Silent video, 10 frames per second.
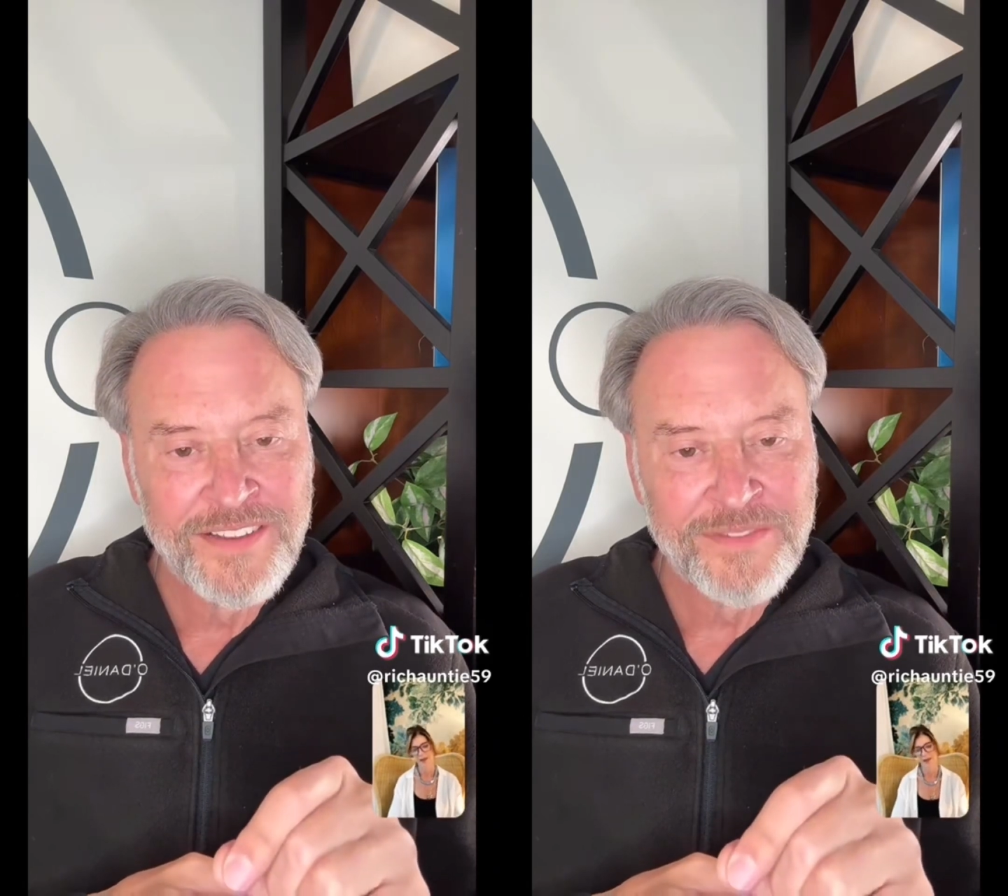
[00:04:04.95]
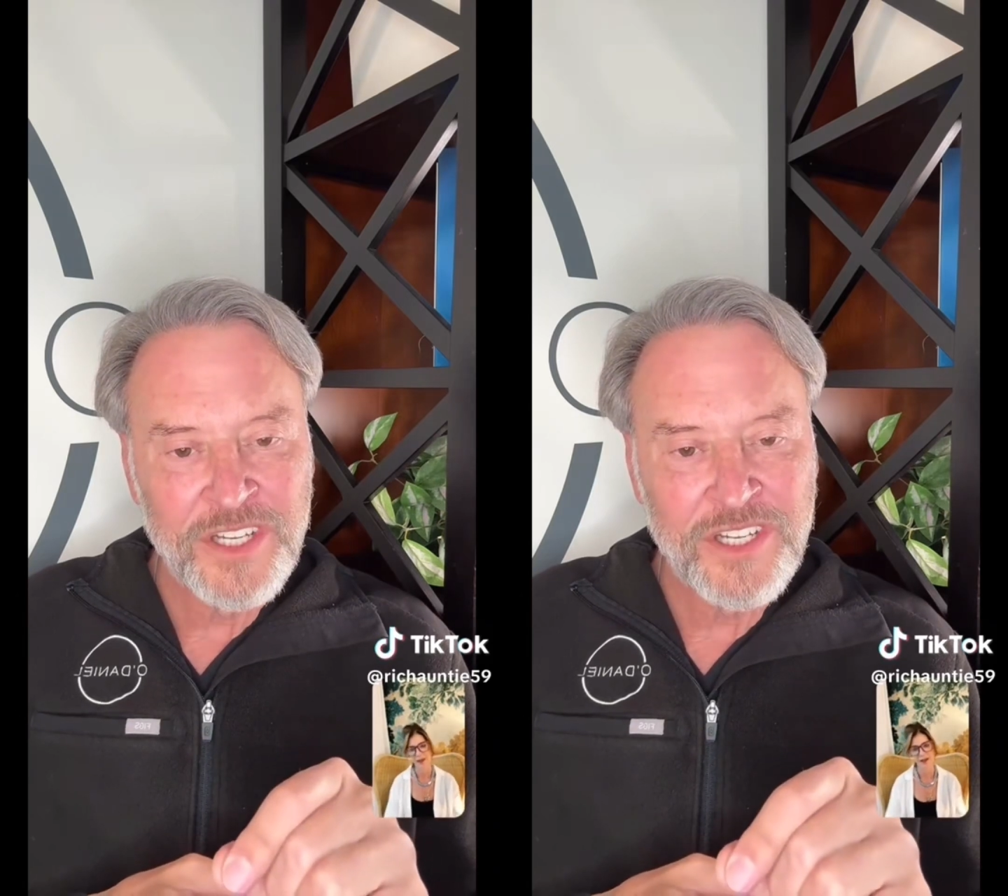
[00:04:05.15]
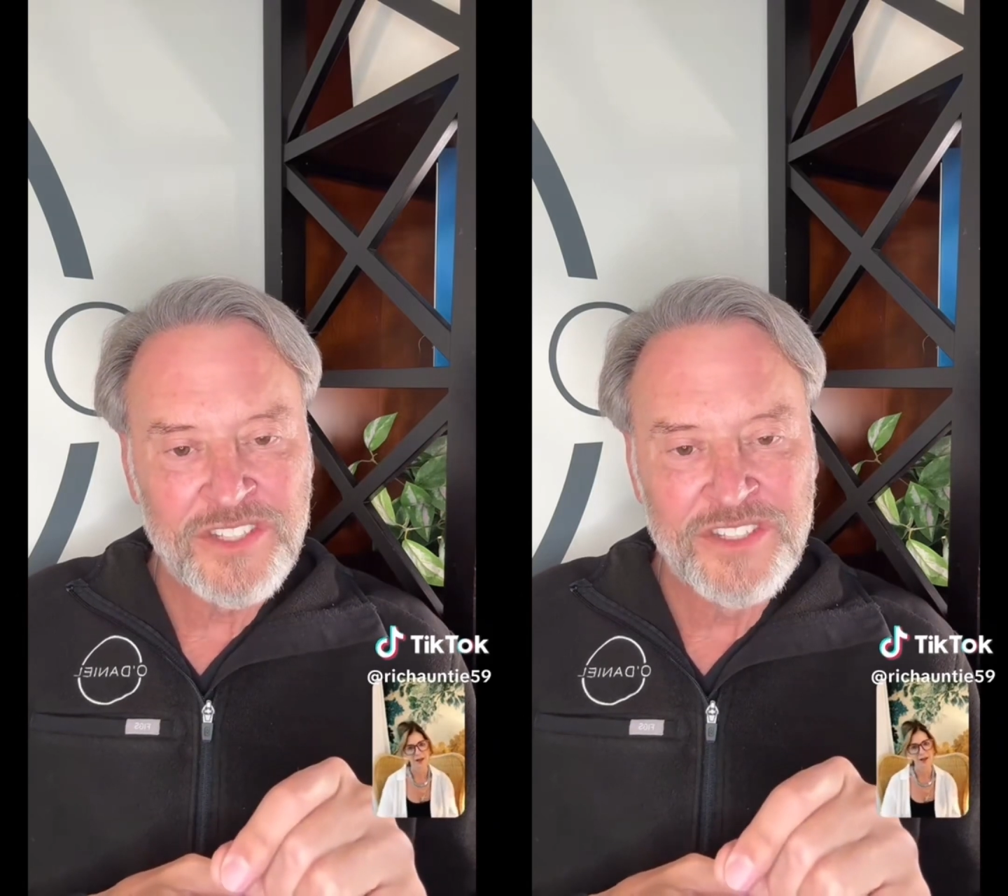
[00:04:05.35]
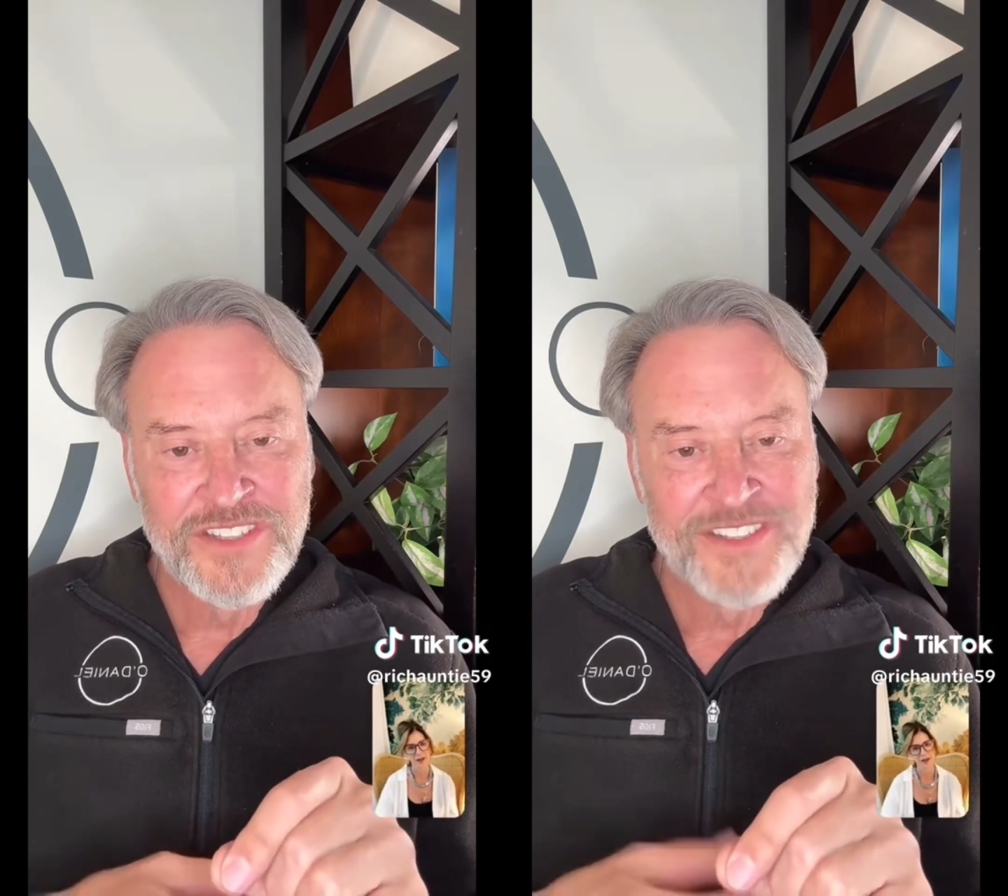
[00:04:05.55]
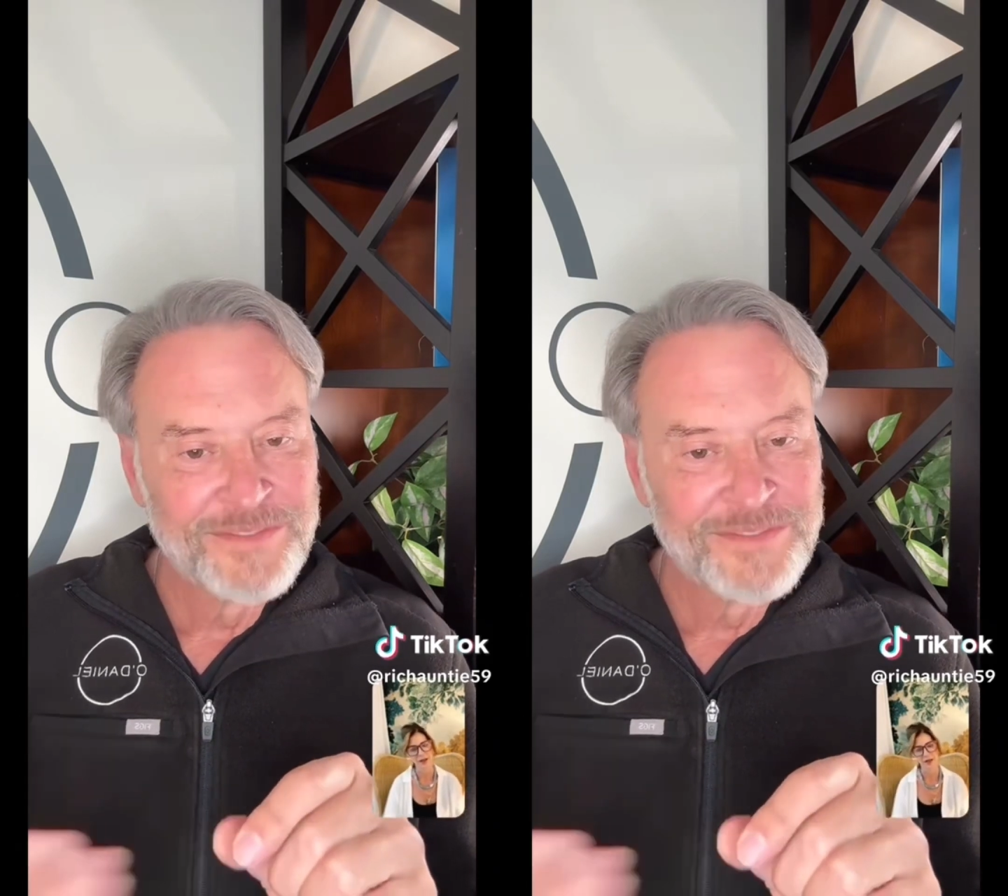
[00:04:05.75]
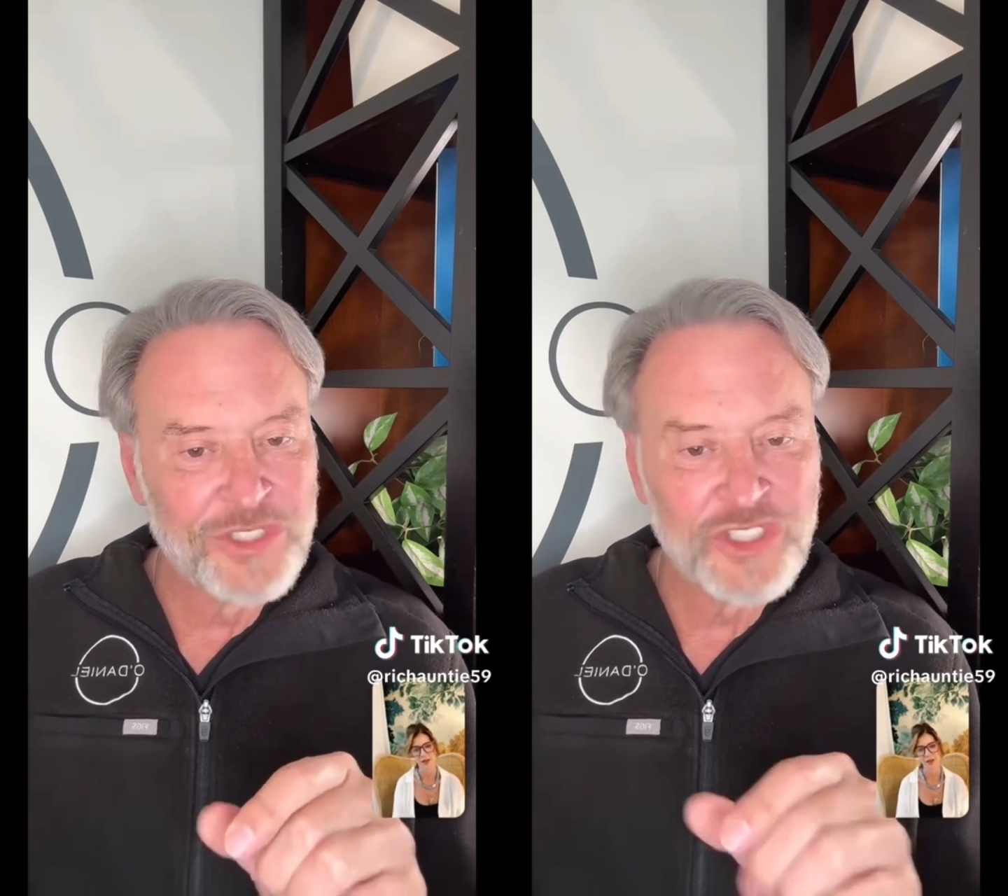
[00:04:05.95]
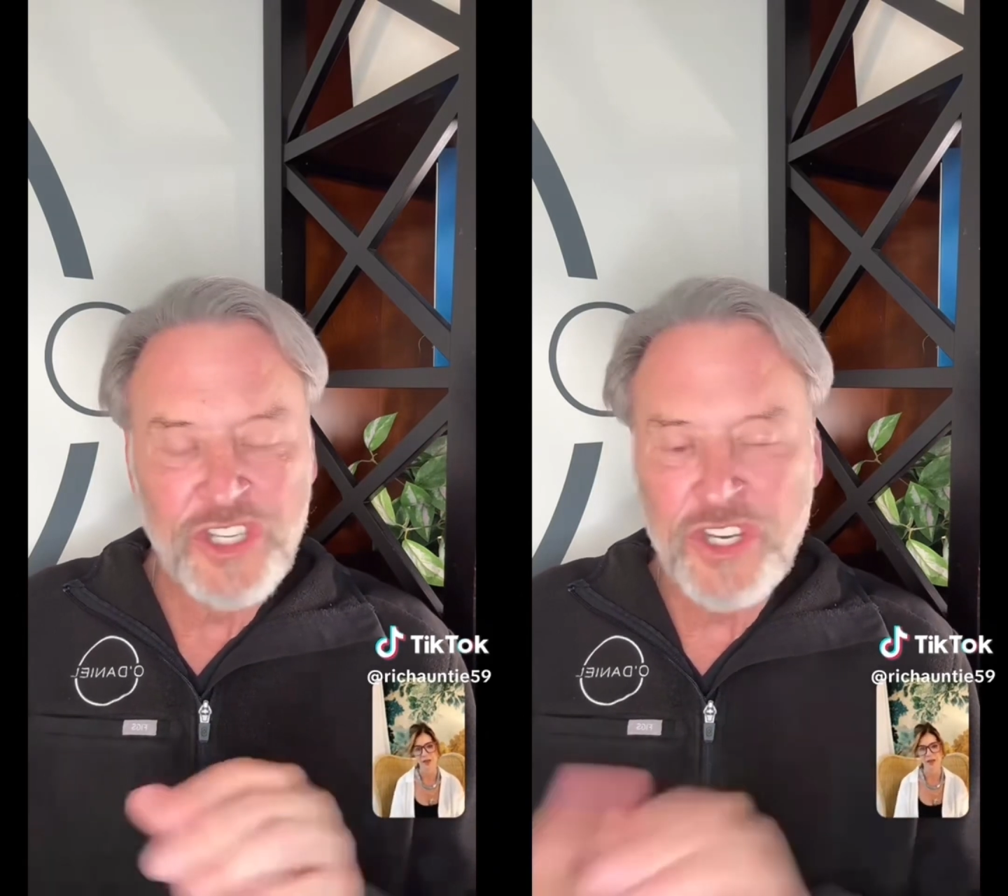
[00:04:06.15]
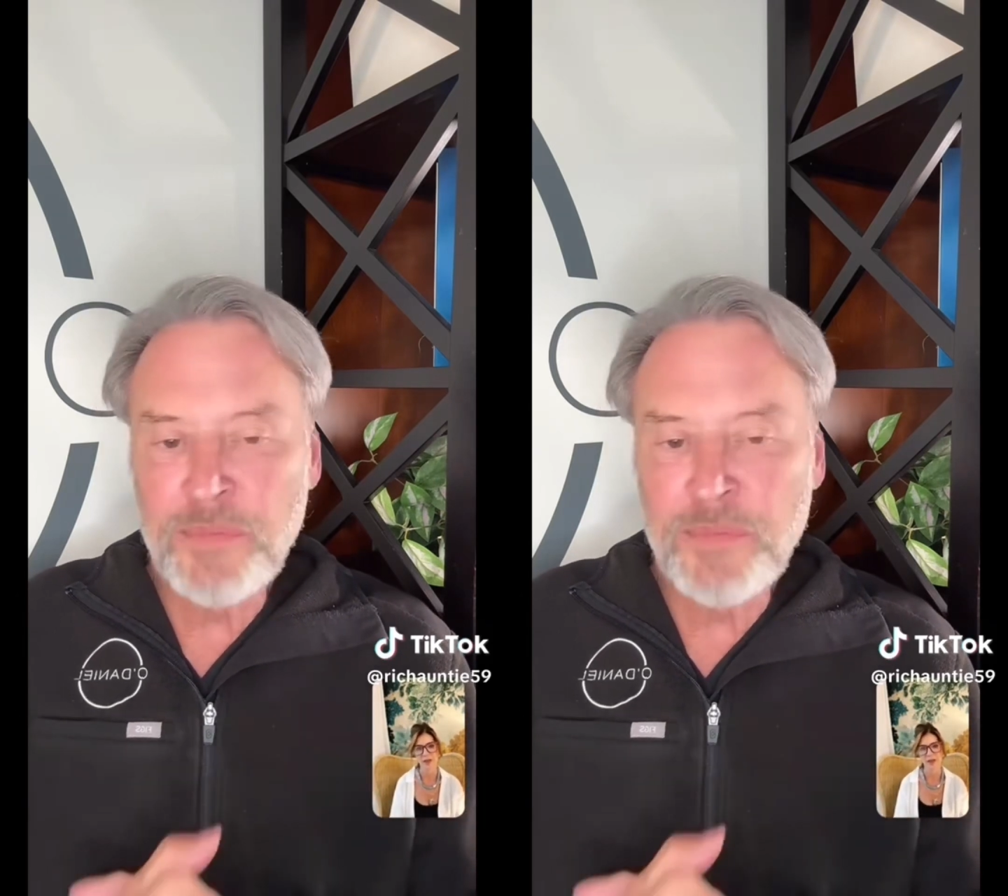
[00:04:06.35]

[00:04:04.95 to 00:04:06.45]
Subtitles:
because Brazilian